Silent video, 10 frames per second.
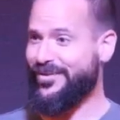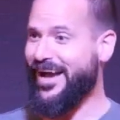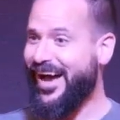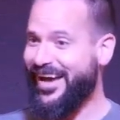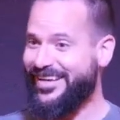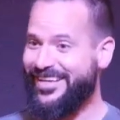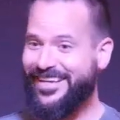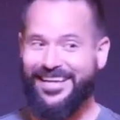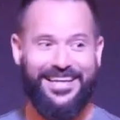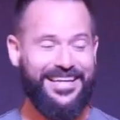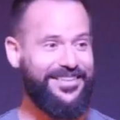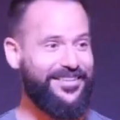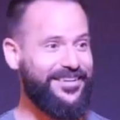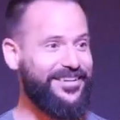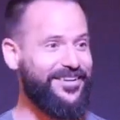God, and
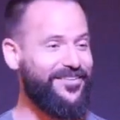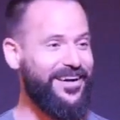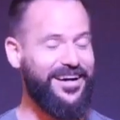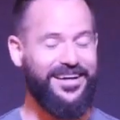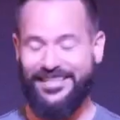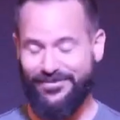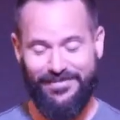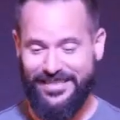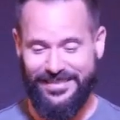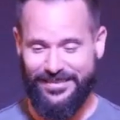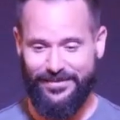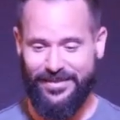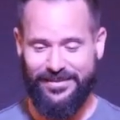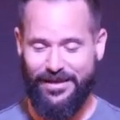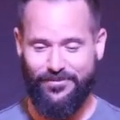you know, uh, it's amazing to me
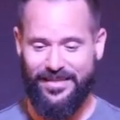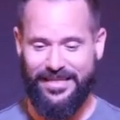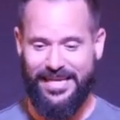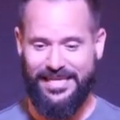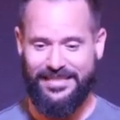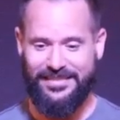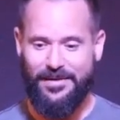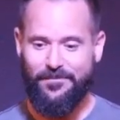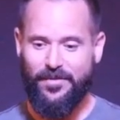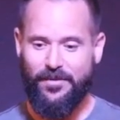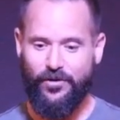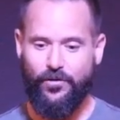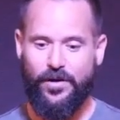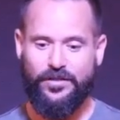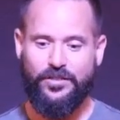that that would be the case they're
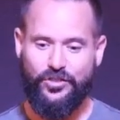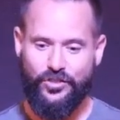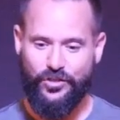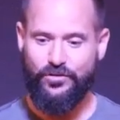going to choose.